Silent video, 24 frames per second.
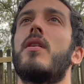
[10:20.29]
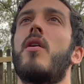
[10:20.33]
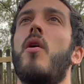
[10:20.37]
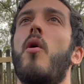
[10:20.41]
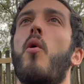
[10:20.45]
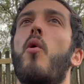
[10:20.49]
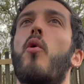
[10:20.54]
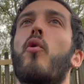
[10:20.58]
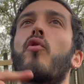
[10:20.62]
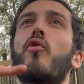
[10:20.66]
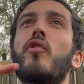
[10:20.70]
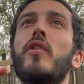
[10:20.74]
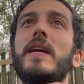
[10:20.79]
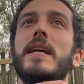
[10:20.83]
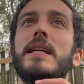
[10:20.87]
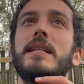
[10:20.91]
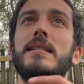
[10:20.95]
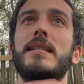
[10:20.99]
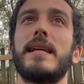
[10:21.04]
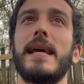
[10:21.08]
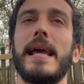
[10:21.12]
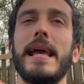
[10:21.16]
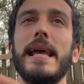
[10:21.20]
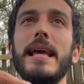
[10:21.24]

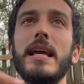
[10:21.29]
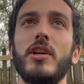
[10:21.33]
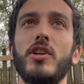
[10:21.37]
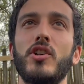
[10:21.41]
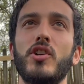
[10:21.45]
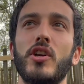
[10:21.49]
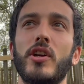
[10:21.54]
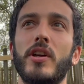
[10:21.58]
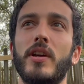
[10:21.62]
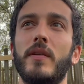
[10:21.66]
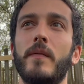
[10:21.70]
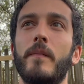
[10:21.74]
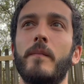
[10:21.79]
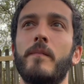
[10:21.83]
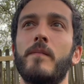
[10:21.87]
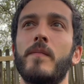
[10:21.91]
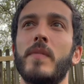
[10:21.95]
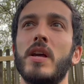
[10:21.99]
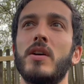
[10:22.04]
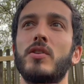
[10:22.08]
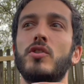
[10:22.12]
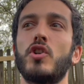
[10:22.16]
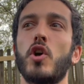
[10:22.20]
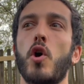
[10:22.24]
orientation
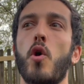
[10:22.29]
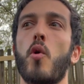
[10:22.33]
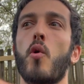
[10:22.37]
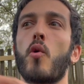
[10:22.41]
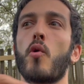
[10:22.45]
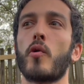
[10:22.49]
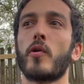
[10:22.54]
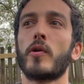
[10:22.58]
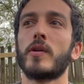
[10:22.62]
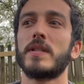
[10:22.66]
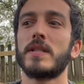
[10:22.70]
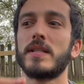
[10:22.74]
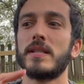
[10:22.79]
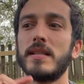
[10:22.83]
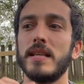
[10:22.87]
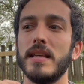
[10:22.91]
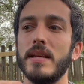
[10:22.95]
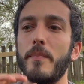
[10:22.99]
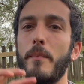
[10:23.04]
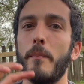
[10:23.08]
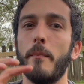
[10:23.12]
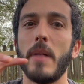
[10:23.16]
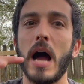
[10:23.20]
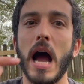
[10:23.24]
towards the
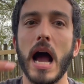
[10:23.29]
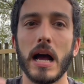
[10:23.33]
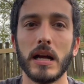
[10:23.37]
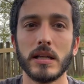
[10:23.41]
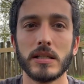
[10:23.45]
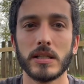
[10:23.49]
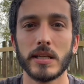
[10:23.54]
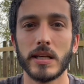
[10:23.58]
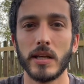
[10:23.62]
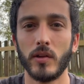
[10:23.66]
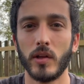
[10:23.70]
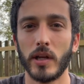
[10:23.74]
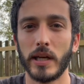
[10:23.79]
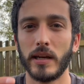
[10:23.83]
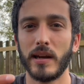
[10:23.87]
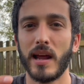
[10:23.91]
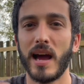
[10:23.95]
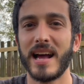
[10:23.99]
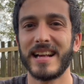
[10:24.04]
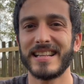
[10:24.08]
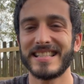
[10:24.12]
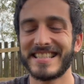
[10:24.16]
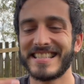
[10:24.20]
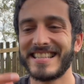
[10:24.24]
masculine
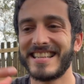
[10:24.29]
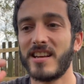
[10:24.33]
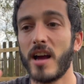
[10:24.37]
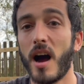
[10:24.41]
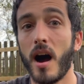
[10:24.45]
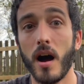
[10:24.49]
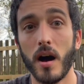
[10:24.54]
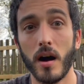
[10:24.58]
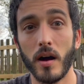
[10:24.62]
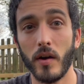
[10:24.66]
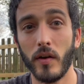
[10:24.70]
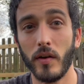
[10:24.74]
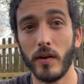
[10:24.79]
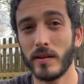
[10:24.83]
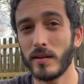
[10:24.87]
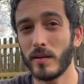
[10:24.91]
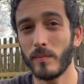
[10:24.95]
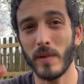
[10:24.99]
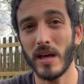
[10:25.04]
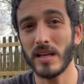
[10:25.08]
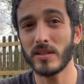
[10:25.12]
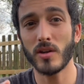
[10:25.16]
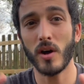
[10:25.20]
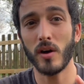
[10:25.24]
has gone. I'm
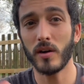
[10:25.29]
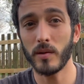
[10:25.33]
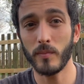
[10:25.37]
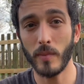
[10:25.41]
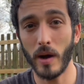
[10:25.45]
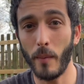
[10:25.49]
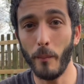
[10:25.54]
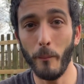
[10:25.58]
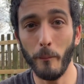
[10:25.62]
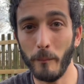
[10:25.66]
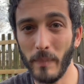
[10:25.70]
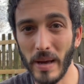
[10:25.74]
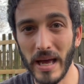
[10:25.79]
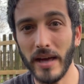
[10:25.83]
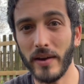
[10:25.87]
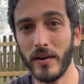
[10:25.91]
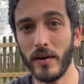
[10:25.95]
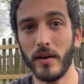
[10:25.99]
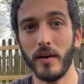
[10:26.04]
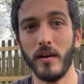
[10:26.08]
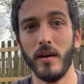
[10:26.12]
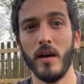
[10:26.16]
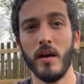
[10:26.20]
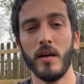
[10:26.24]
not talking about
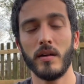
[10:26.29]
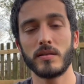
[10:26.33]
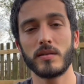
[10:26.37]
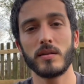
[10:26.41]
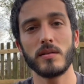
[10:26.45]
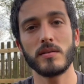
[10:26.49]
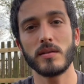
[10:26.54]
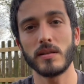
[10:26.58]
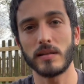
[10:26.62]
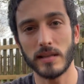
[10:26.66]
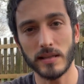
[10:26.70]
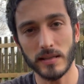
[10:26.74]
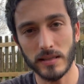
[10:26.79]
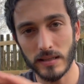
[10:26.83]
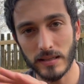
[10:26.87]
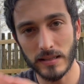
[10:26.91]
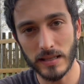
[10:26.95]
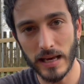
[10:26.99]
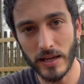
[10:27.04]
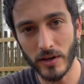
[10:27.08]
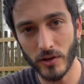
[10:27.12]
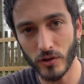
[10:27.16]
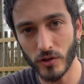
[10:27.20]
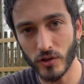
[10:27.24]
men. This is
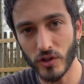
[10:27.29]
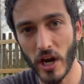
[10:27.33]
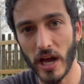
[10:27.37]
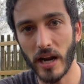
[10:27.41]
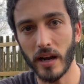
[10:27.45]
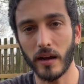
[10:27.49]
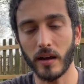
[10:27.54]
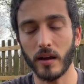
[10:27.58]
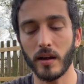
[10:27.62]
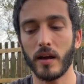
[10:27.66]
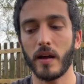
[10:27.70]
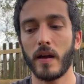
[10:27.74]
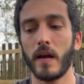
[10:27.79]
energetic.